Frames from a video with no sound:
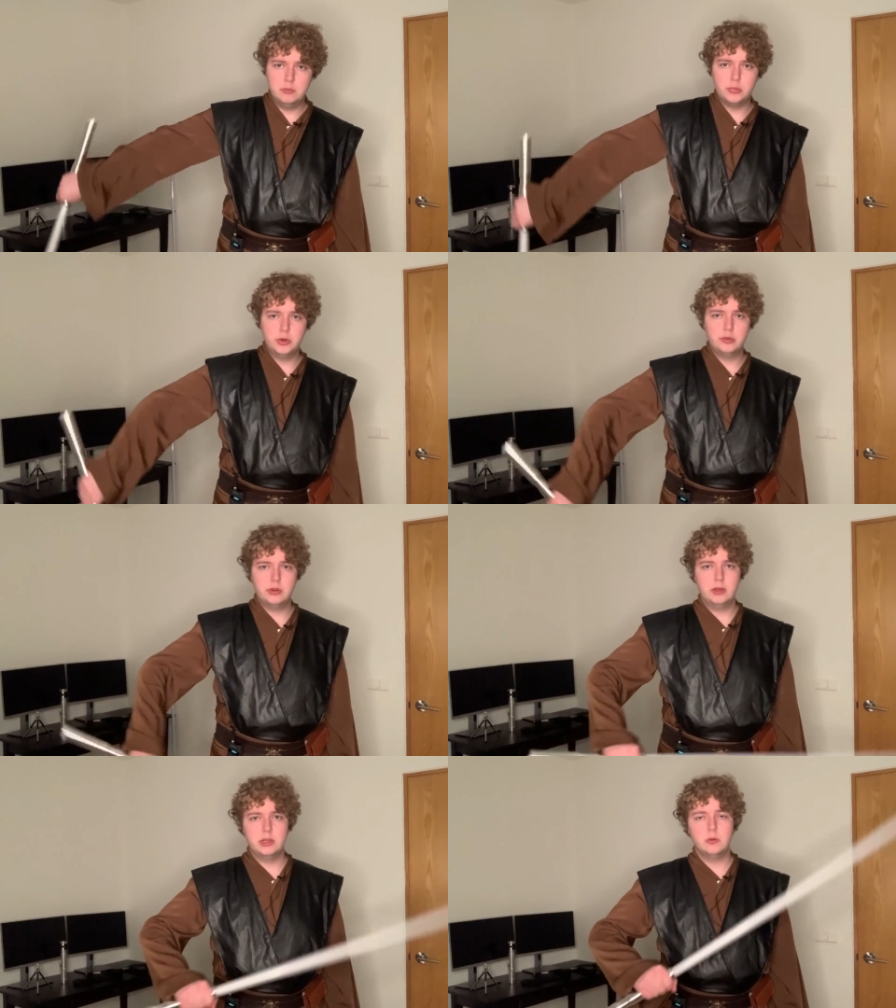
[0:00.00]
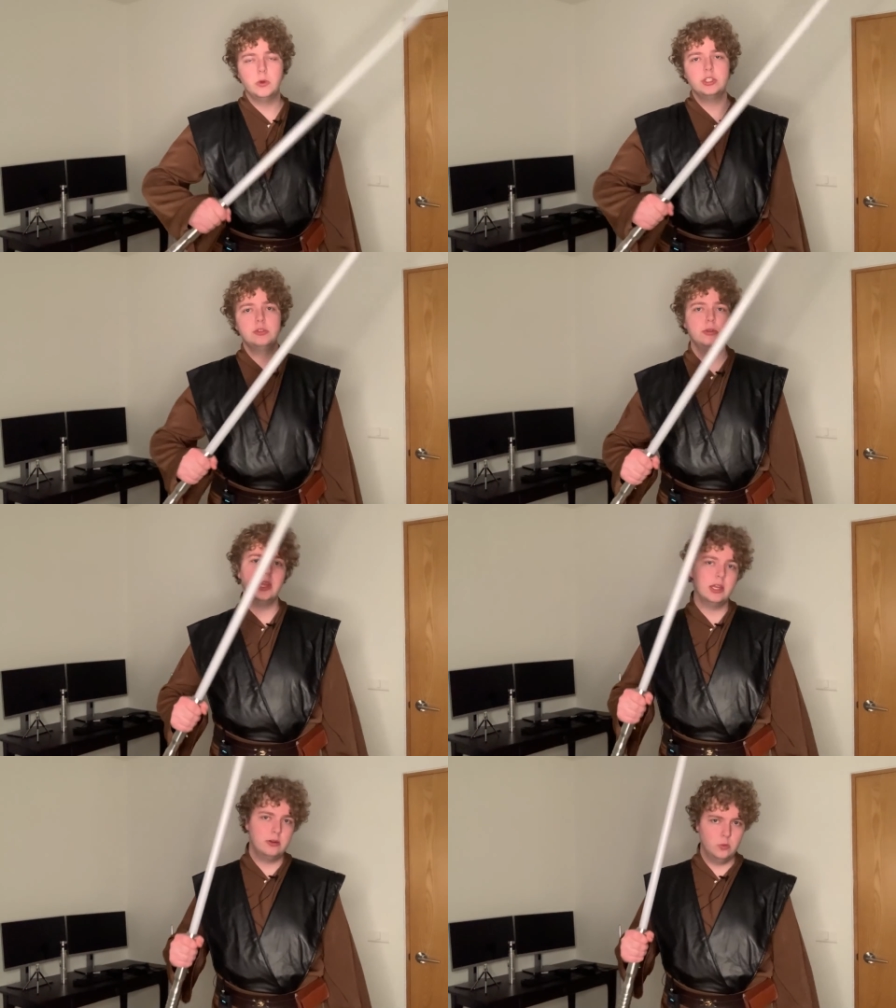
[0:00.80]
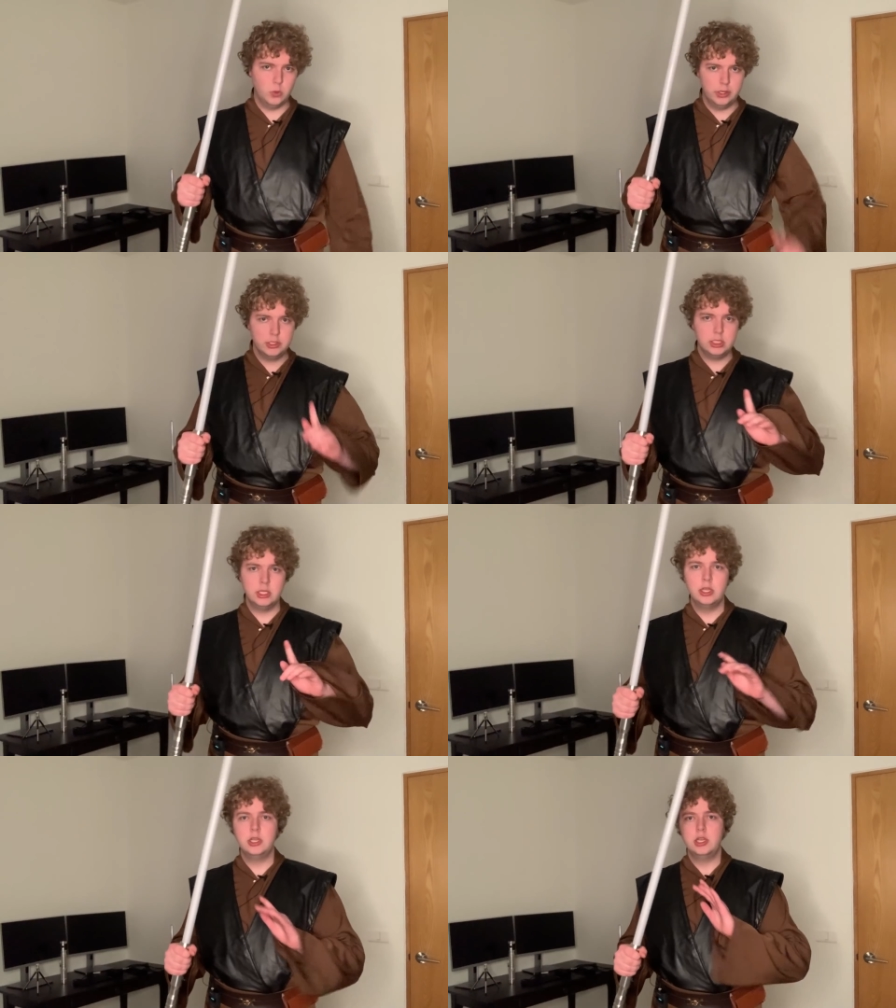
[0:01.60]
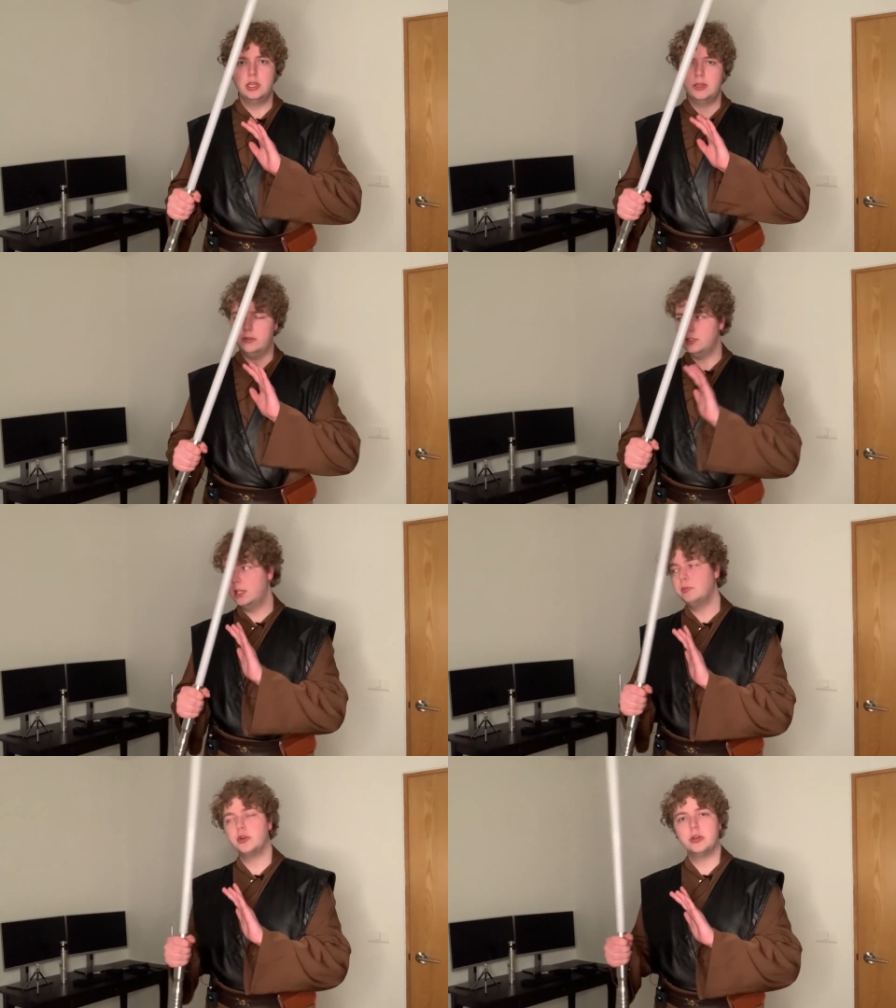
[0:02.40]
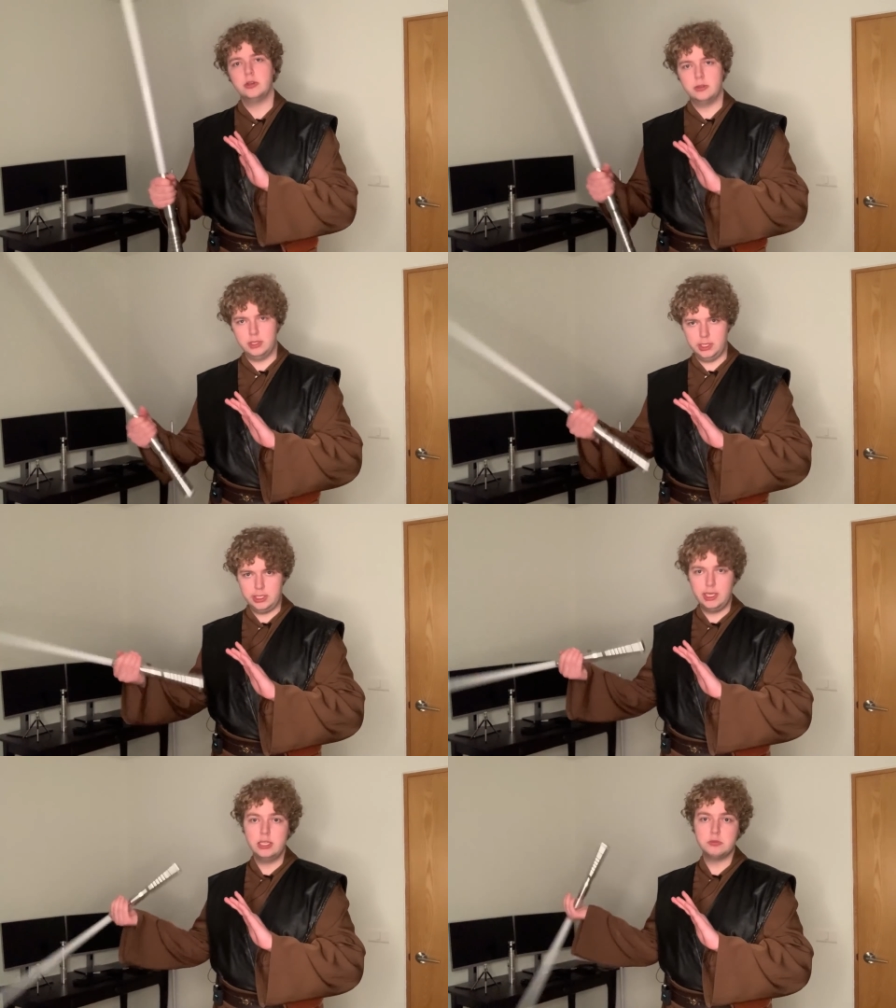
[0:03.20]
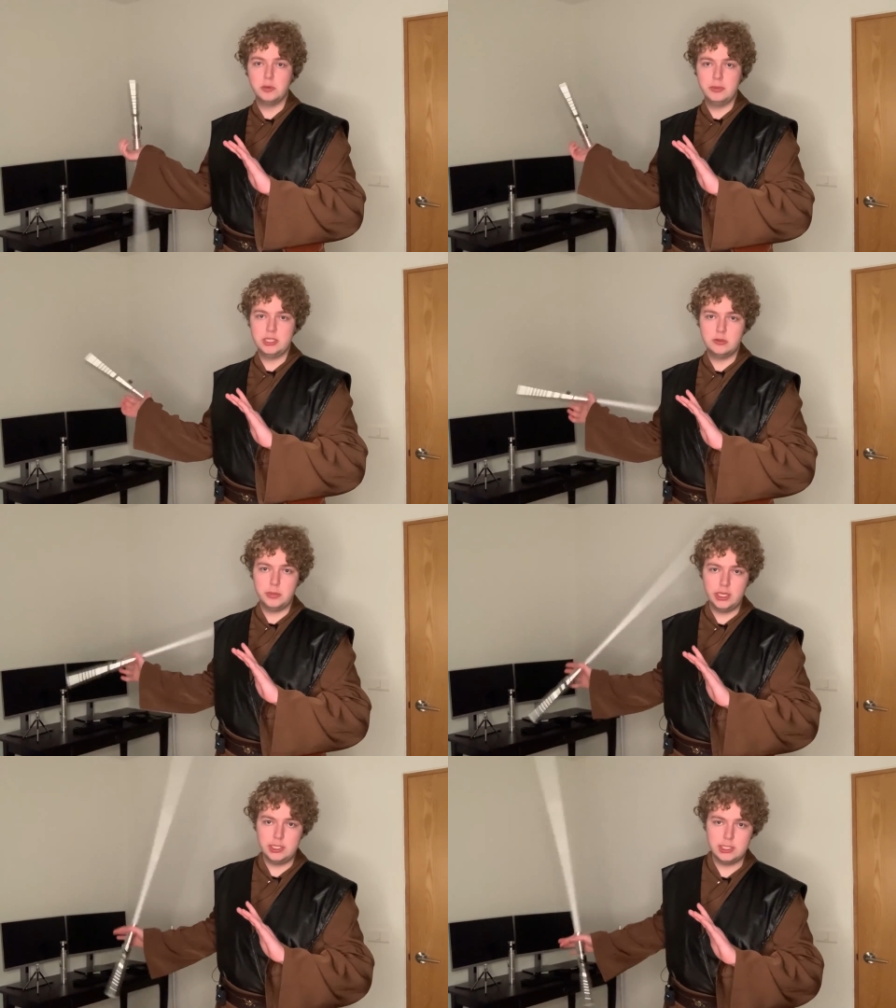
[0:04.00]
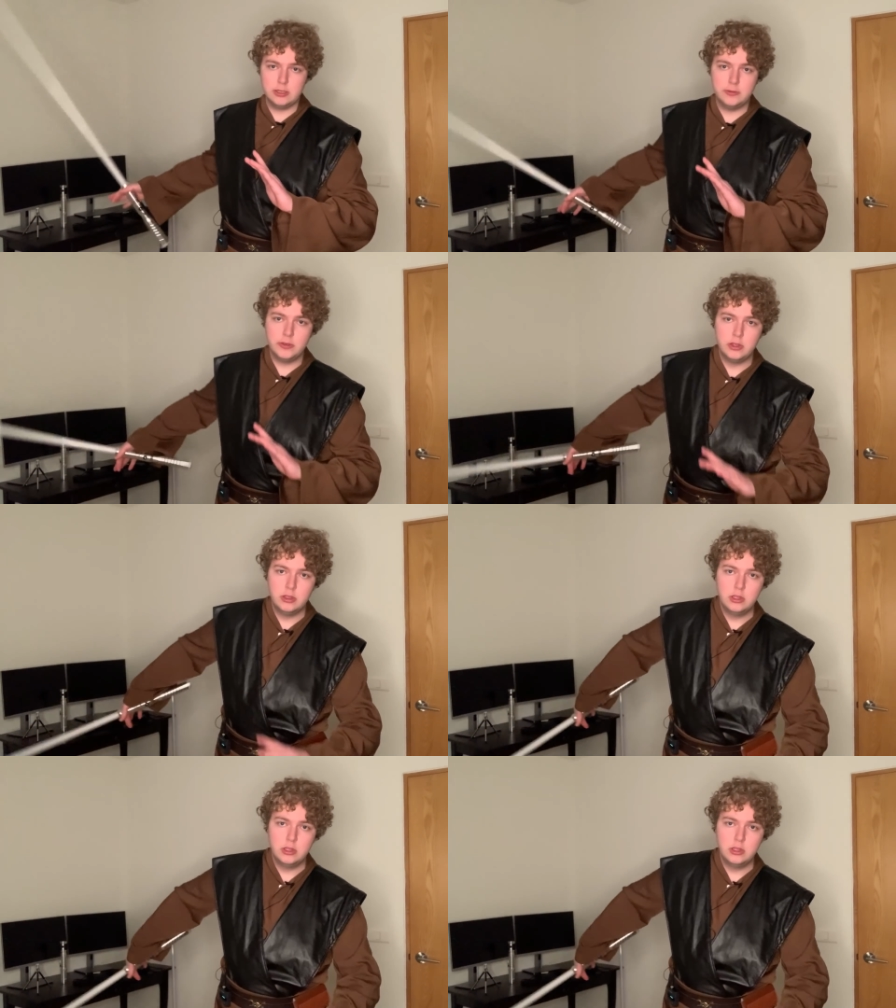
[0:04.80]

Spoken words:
and bring it around. And once you do that once, the saber gains momentum by itself,